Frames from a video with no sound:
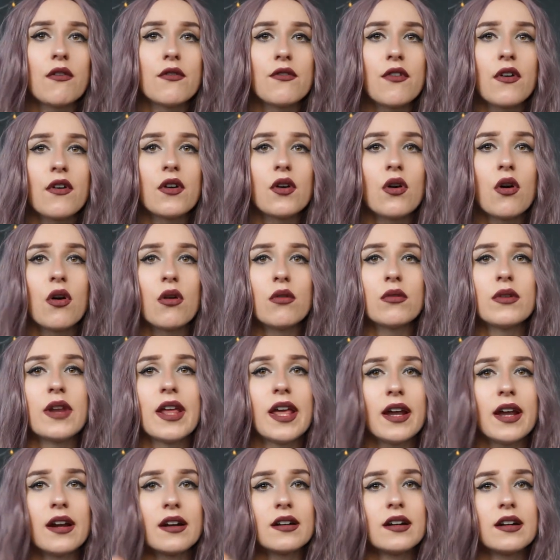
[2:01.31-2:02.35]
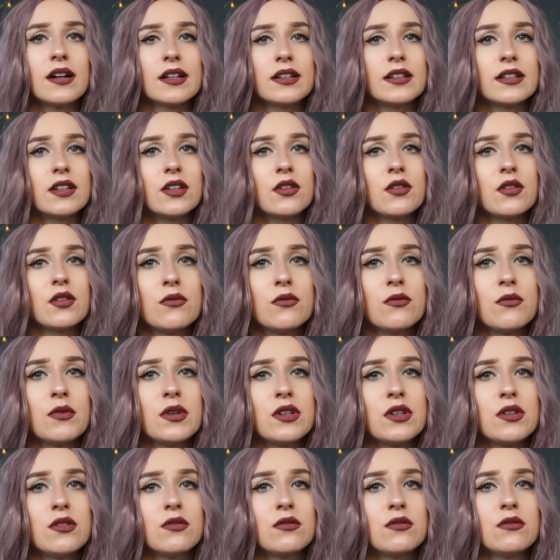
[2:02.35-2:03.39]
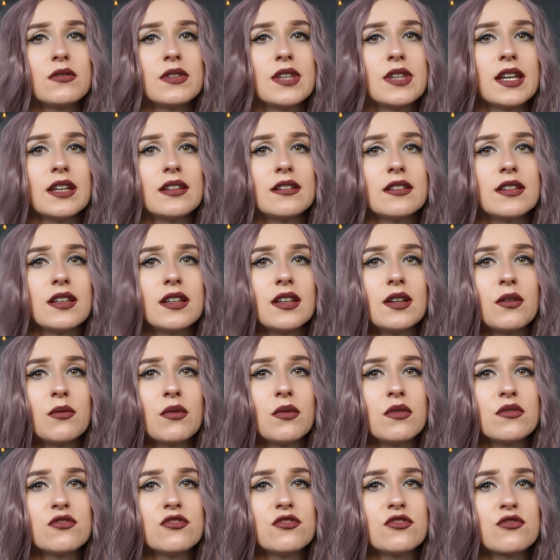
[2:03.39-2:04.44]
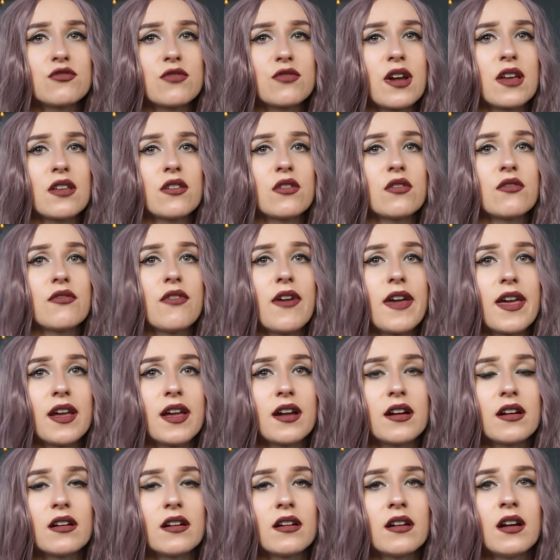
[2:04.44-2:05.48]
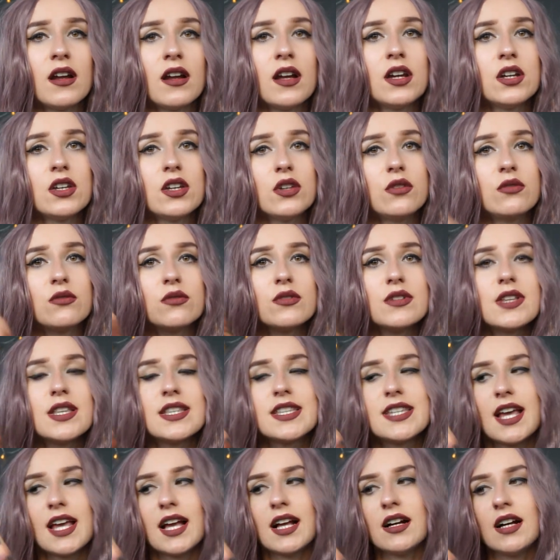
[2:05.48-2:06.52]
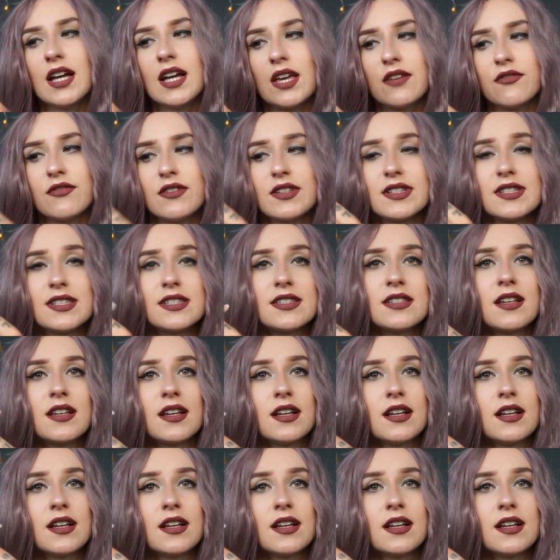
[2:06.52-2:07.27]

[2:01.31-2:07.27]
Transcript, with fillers: her own hair like you when you take the one strand of hair you could tell if it's